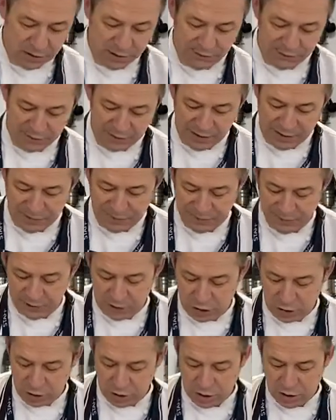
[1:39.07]
a flat
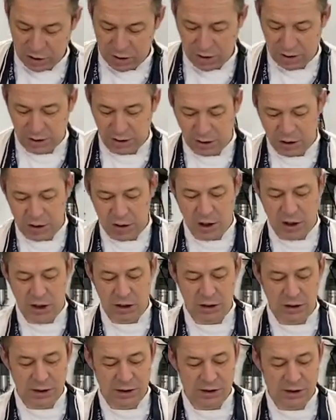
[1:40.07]
fish. You can
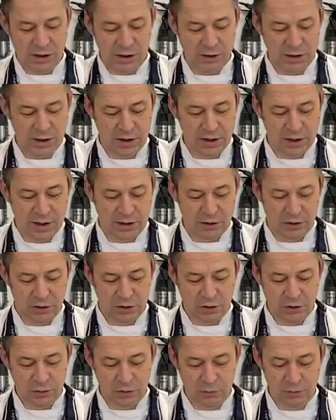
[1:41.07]
hardly tell they're there at
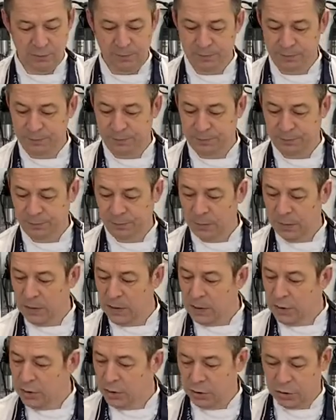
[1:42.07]
all.
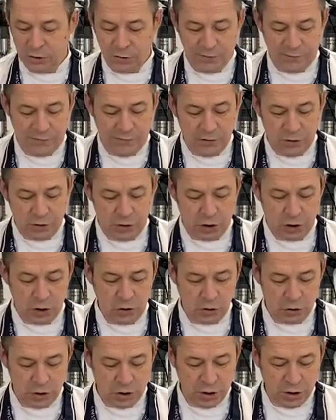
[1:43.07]
So first
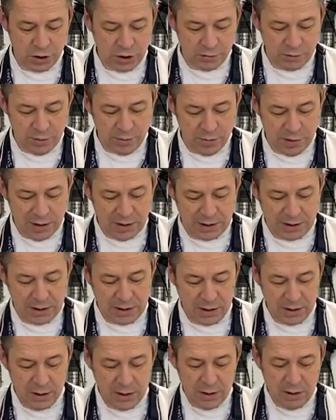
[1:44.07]
cut that we make,
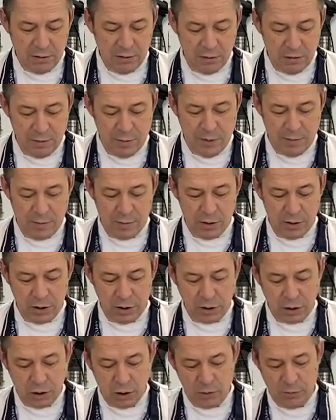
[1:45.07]
remember,
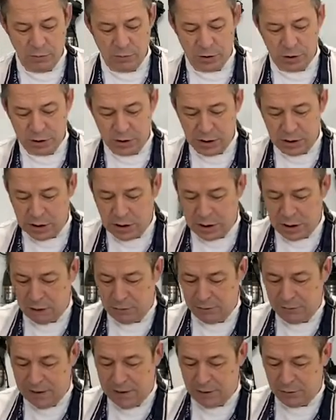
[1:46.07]
comes
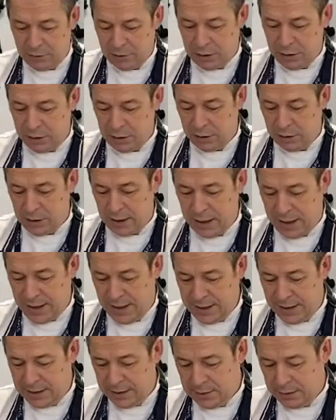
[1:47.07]
around the
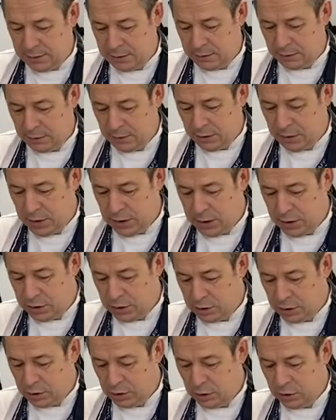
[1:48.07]
head. Okay,
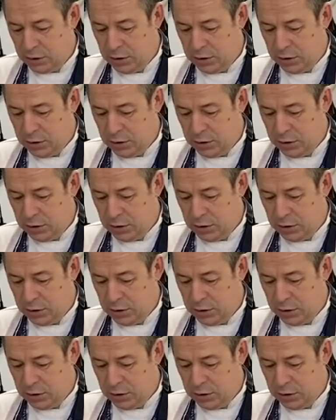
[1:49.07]
so